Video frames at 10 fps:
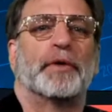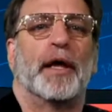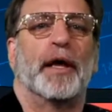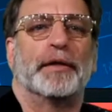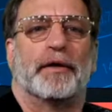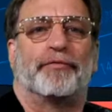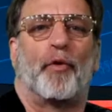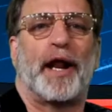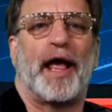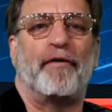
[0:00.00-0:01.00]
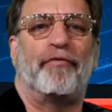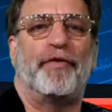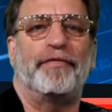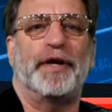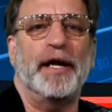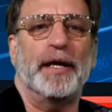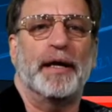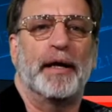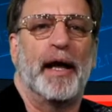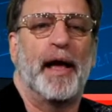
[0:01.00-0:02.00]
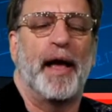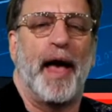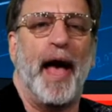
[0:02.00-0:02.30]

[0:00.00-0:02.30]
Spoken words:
the Ford F-50, and